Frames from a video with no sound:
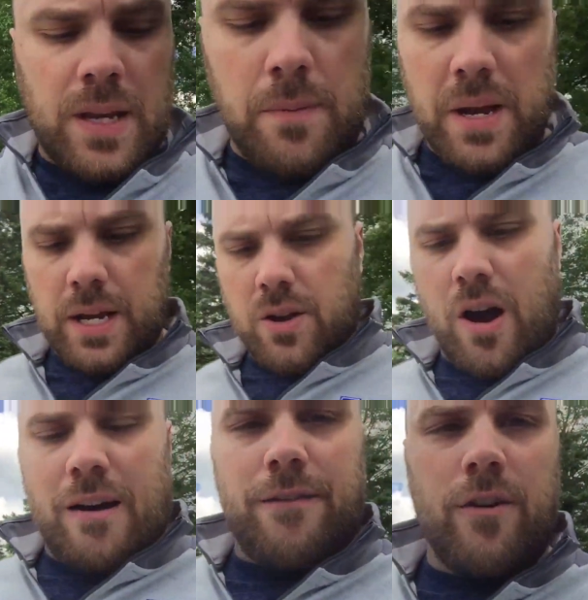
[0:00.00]
I made an
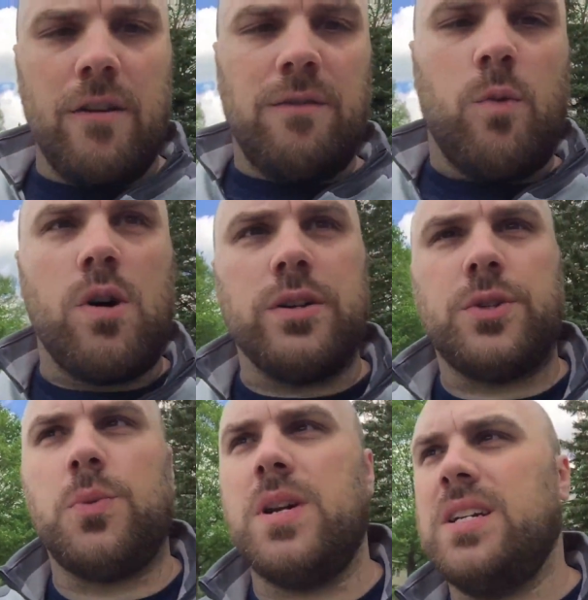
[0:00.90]
offer of
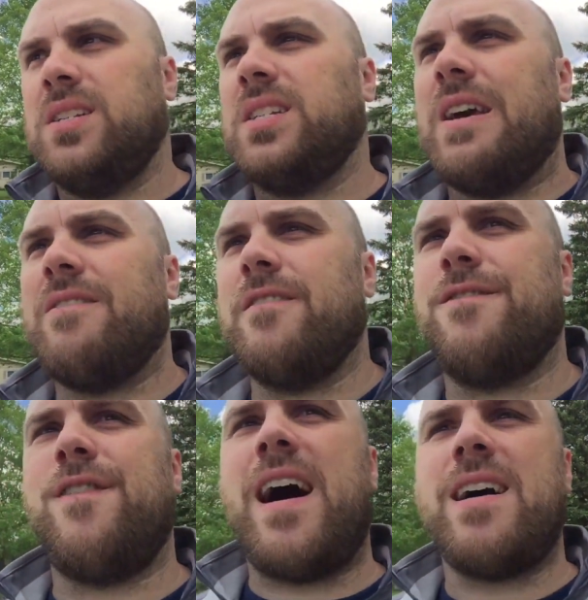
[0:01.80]

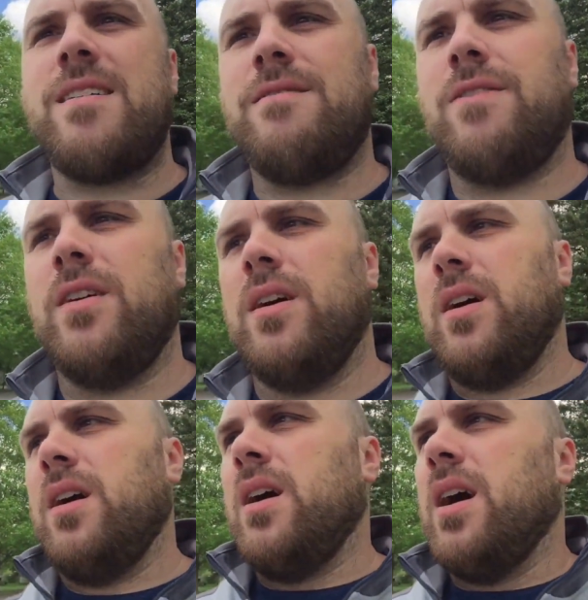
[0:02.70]
$127,500
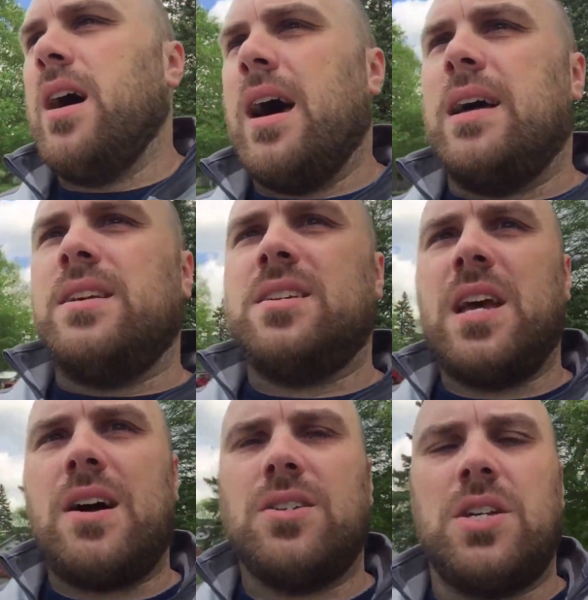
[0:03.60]
on this
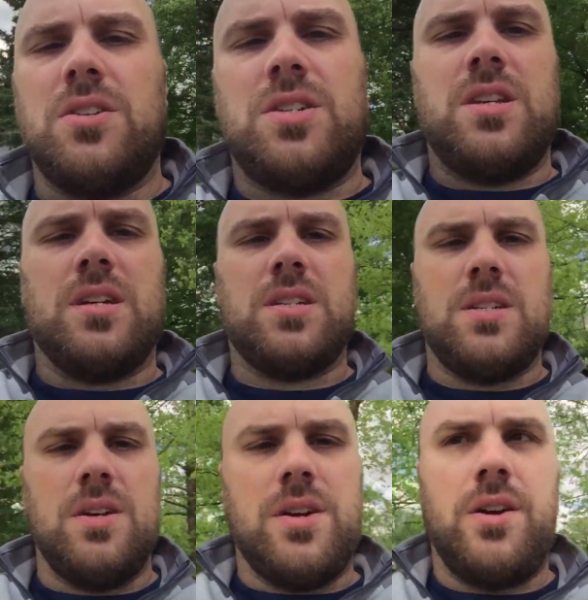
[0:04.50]
house. Here's the
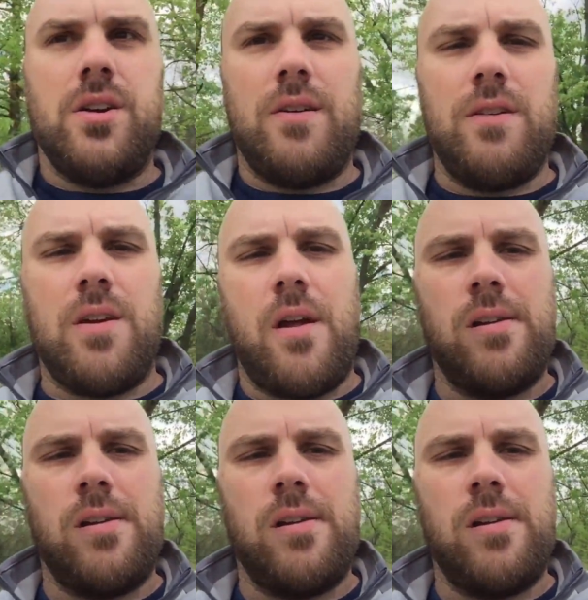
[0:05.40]
exterior of it.